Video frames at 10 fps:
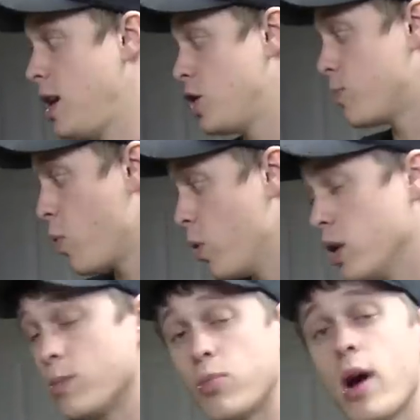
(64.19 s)
Each
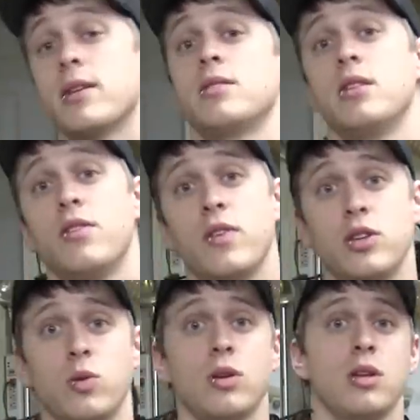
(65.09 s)
board is pressed
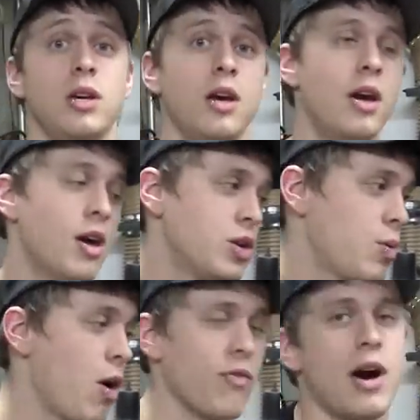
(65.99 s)
individually,
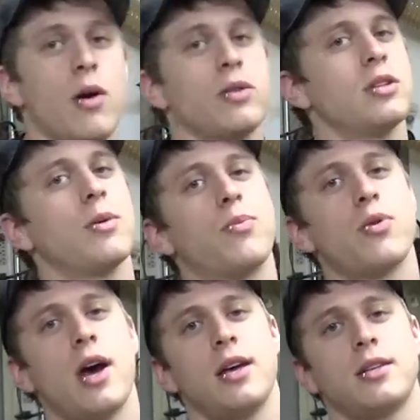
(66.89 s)
twelve hours in a
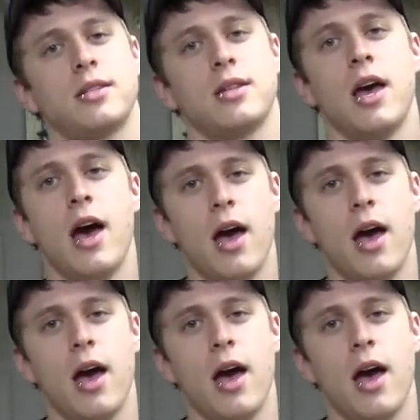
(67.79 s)
press,